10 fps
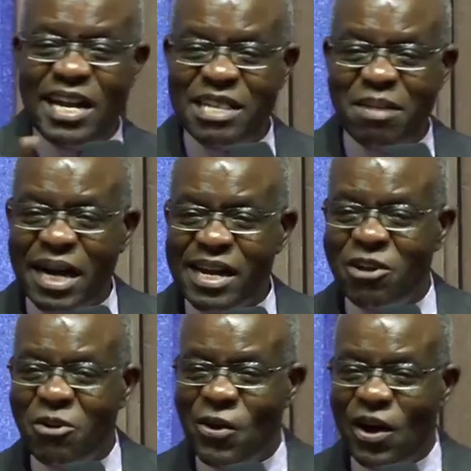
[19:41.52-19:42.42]
at the backyard
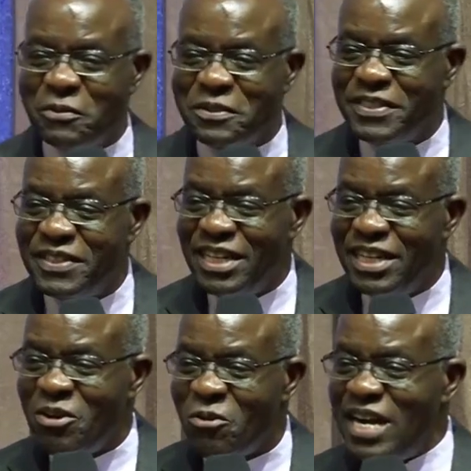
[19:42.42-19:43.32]
of your house.
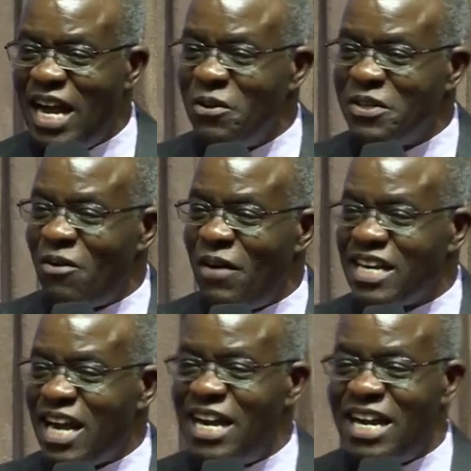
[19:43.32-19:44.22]
When I use the word
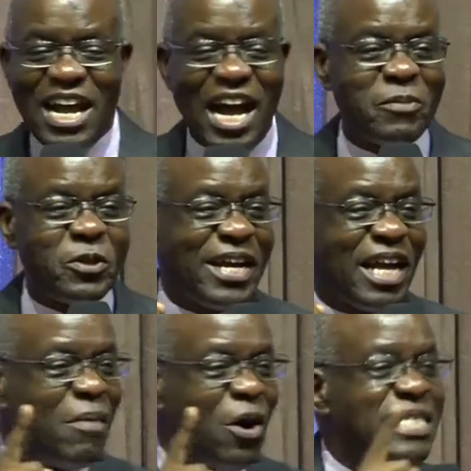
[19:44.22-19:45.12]
garden here, I'm talking
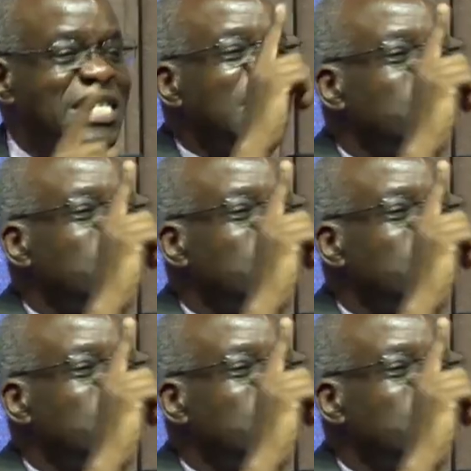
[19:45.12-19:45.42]
about that